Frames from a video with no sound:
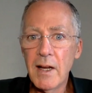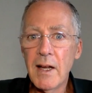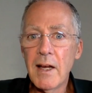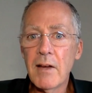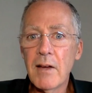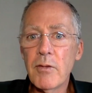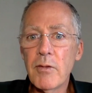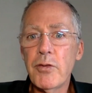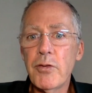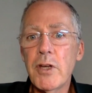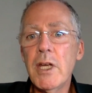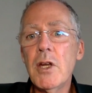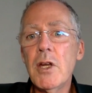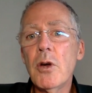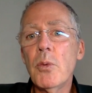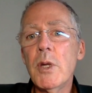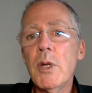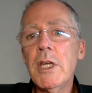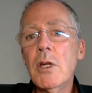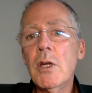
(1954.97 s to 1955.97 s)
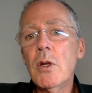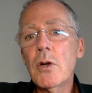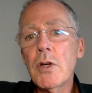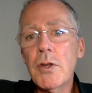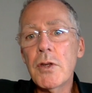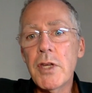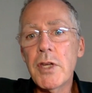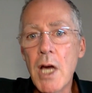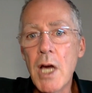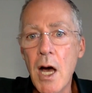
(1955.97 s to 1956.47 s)
When you look at
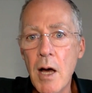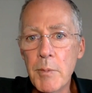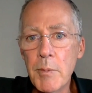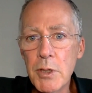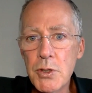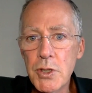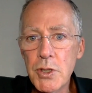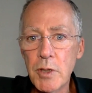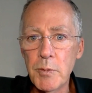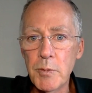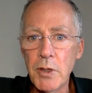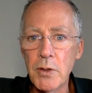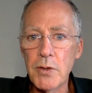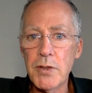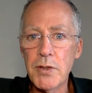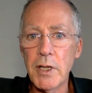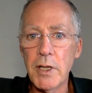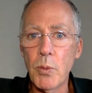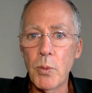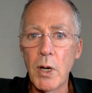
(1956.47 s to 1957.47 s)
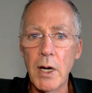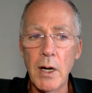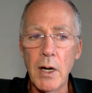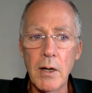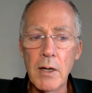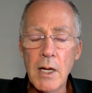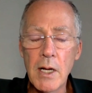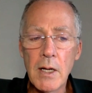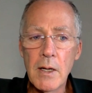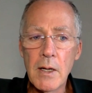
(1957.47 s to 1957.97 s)
the Amish community, where
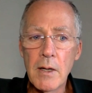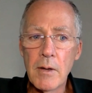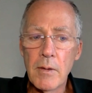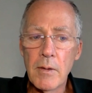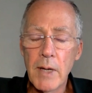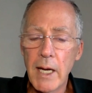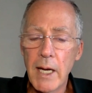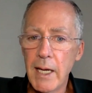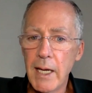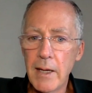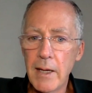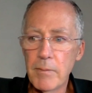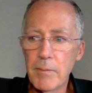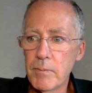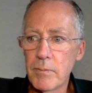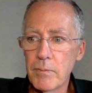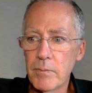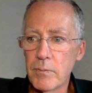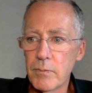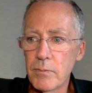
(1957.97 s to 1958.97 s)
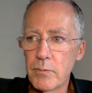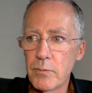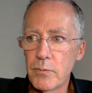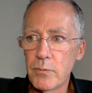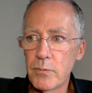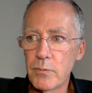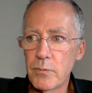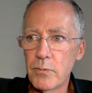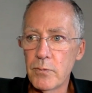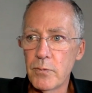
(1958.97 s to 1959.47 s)

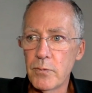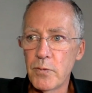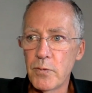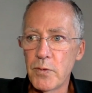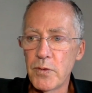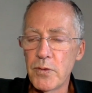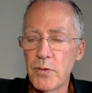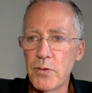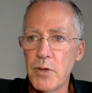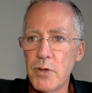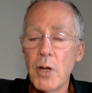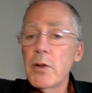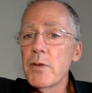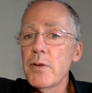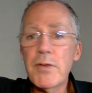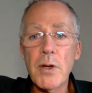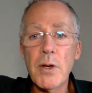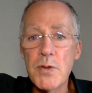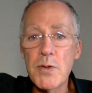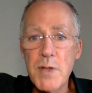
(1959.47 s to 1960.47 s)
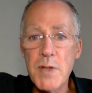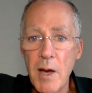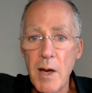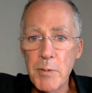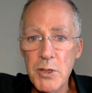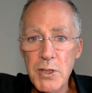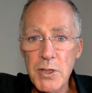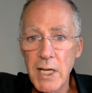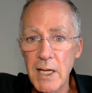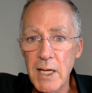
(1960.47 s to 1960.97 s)
none of those
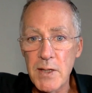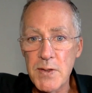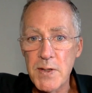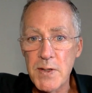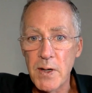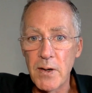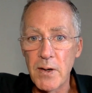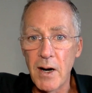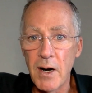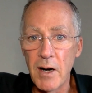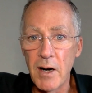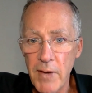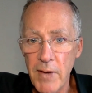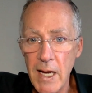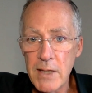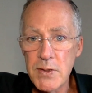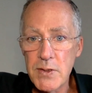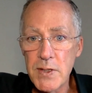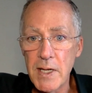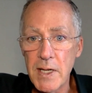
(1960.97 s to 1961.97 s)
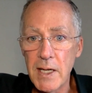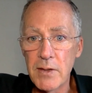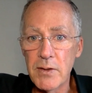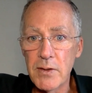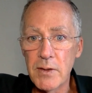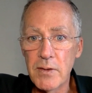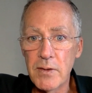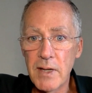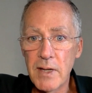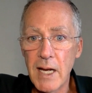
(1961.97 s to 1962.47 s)
Amish kids are
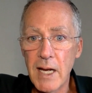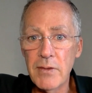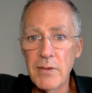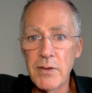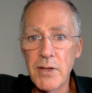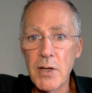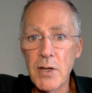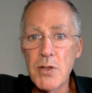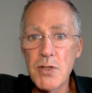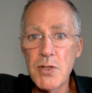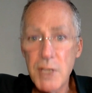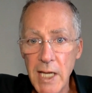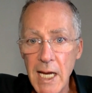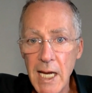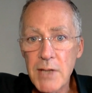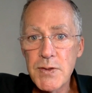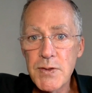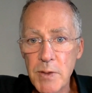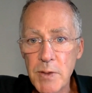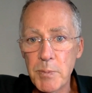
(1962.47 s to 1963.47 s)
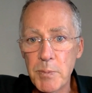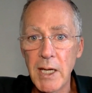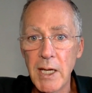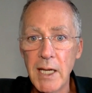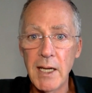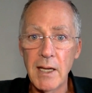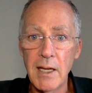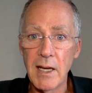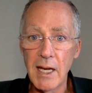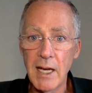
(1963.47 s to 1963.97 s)
vaccinated, and there's yet to
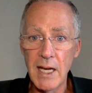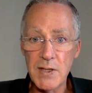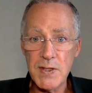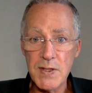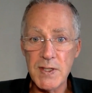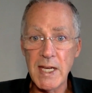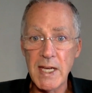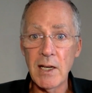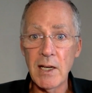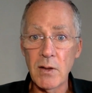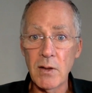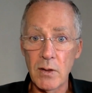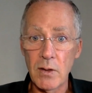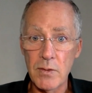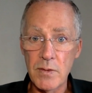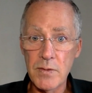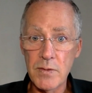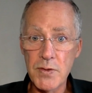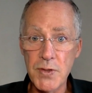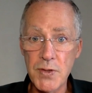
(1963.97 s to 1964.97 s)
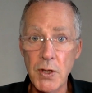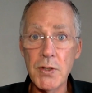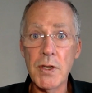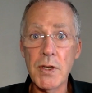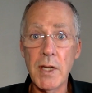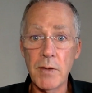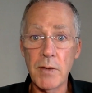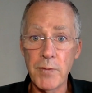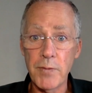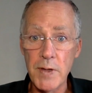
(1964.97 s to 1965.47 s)
be a single sudden
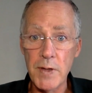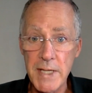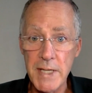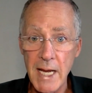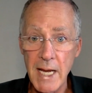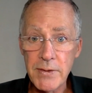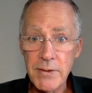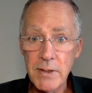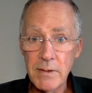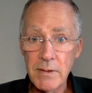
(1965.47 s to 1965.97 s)
infant death.